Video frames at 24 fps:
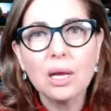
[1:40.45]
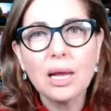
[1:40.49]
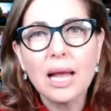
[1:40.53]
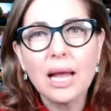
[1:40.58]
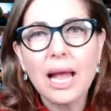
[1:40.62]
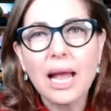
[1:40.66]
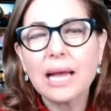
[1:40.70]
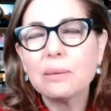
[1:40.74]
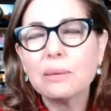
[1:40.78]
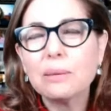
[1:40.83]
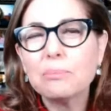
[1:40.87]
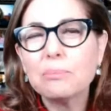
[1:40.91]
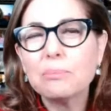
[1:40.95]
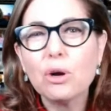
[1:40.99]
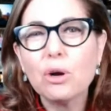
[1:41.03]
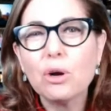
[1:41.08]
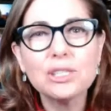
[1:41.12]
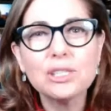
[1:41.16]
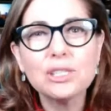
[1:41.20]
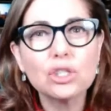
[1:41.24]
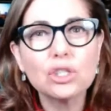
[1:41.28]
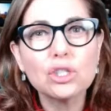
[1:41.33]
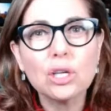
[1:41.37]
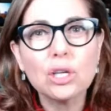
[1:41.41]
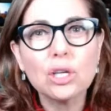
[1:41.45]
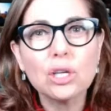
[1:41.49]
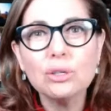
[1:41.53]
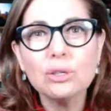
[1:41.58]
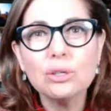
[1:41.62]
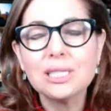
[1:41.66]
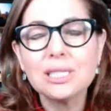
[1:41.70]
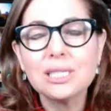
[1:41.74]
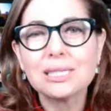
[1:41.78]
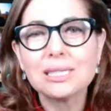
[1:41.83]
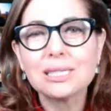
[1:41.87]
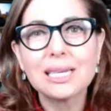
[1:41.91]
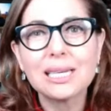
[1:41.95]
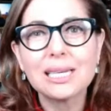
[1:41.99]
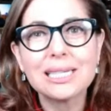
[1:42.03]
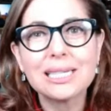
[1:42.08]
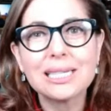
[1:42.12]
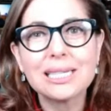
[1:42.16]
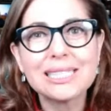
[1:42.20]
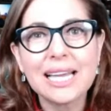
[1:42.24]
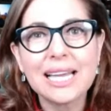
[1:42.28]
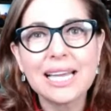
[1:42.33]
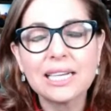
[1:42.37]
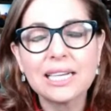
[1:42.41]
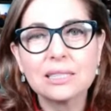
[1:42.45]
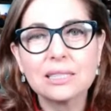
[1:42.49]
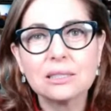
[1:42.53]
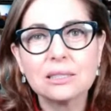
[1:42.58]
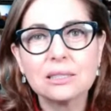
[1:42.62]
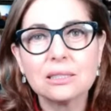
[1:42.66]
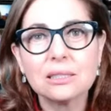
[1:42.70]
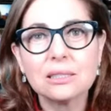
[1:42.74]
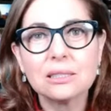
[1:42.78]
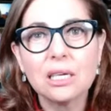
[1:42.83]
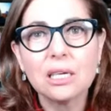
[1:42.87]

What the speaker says: at a moment's notice in a second,